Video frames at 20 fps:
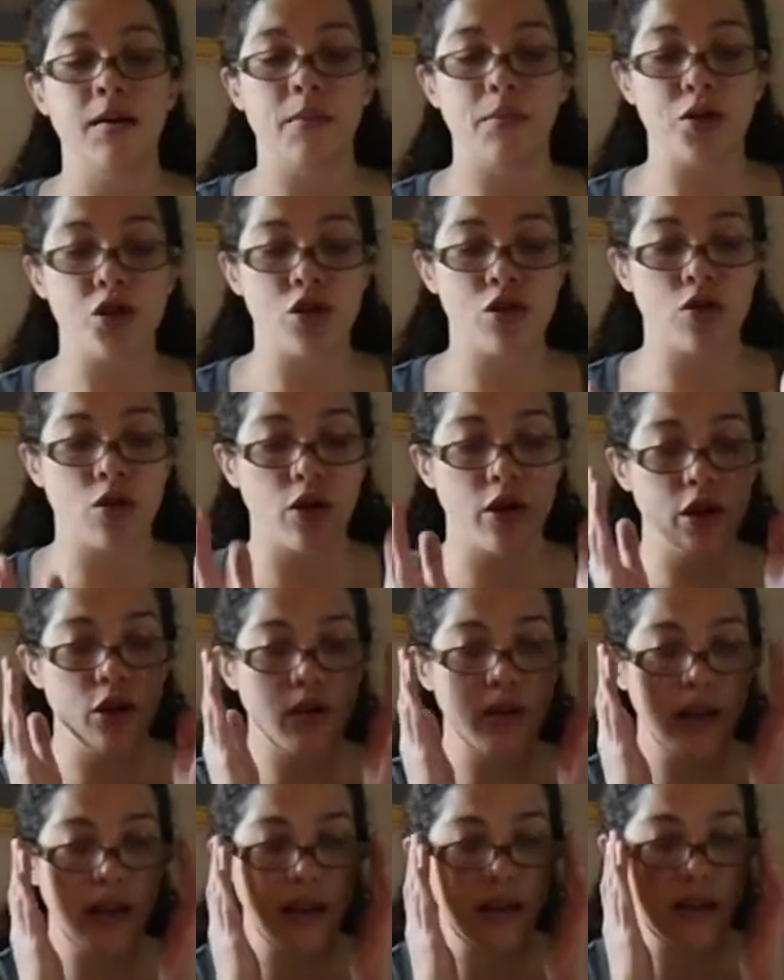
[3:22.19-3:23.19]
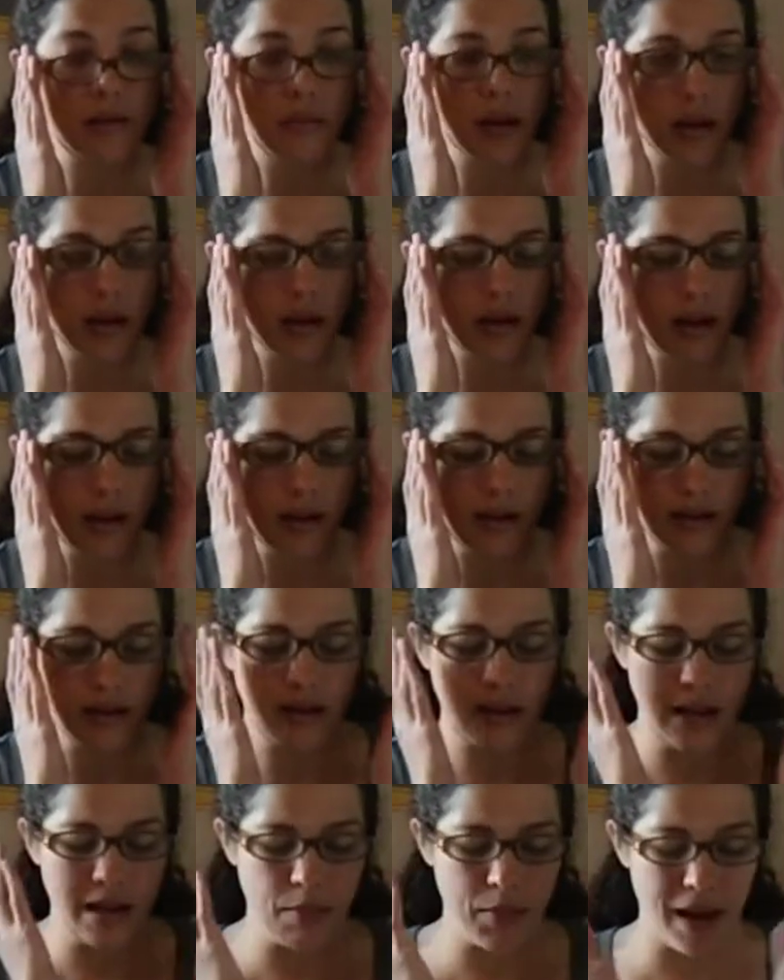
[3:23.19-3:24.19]
I'm sure you can get them on
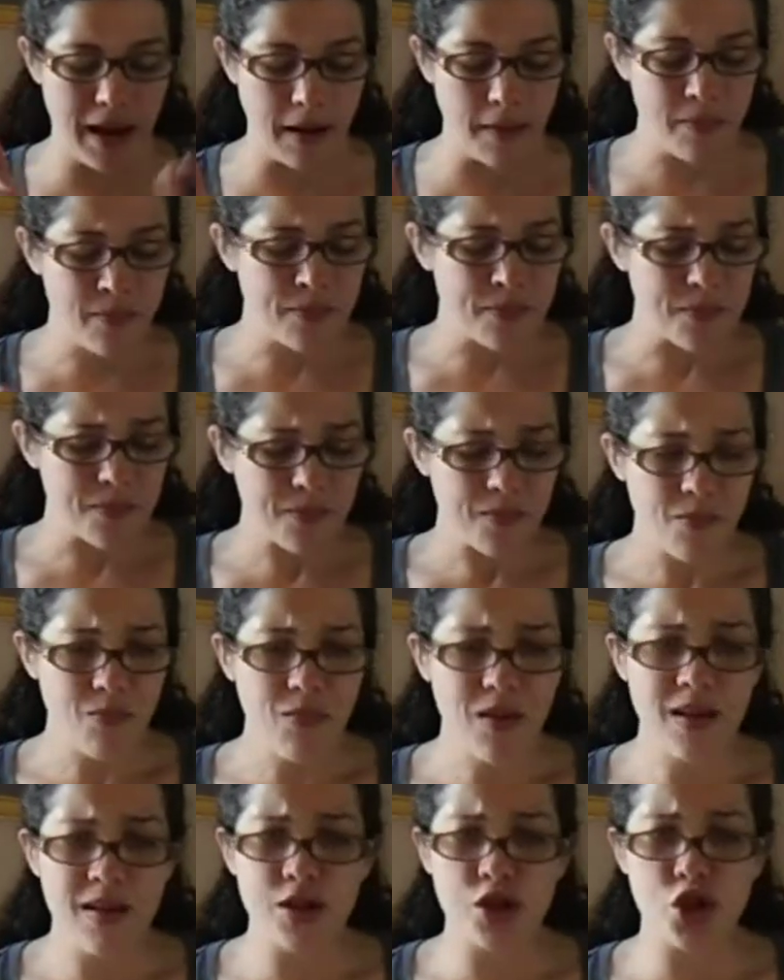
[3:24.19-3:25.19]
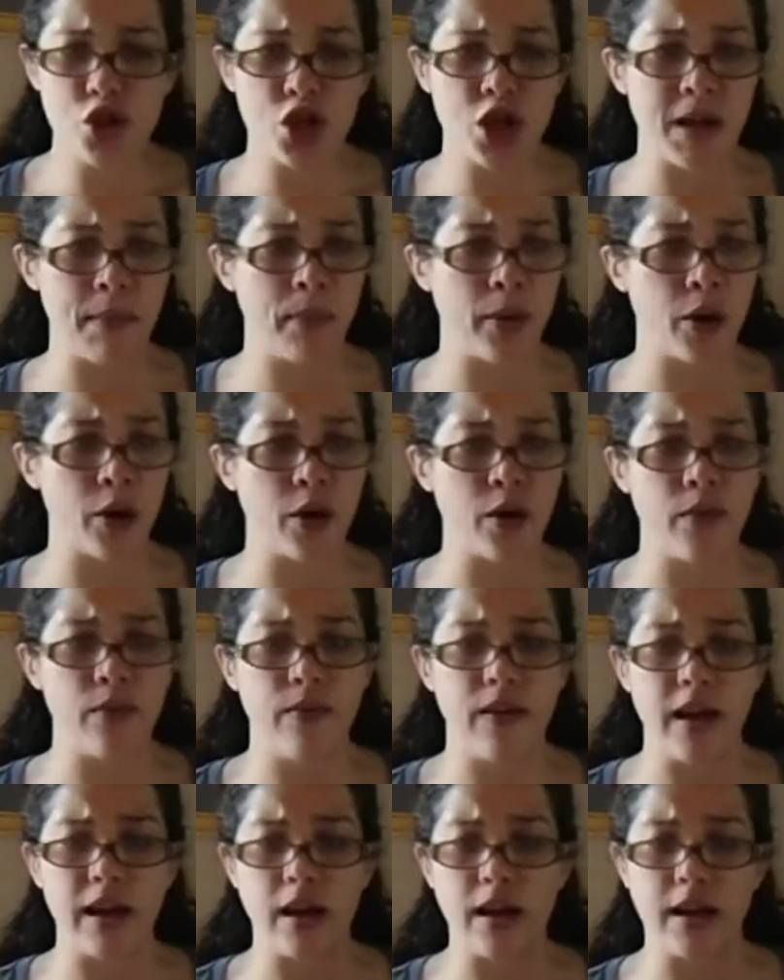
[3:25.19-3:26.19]
eBay cheaper
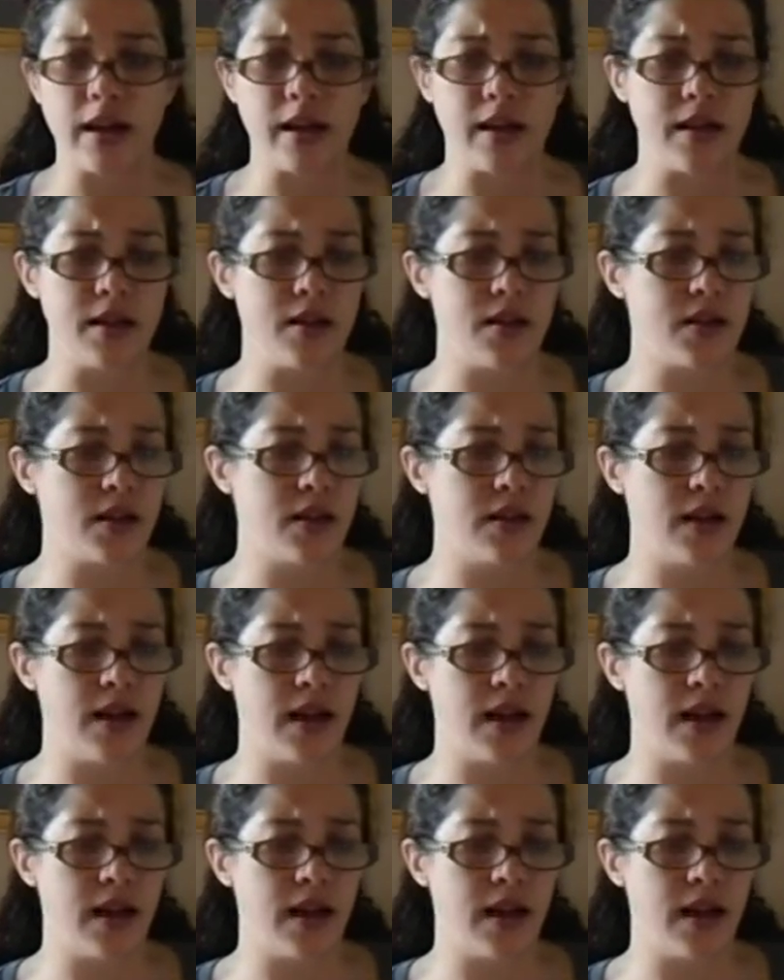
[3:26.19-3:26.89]
and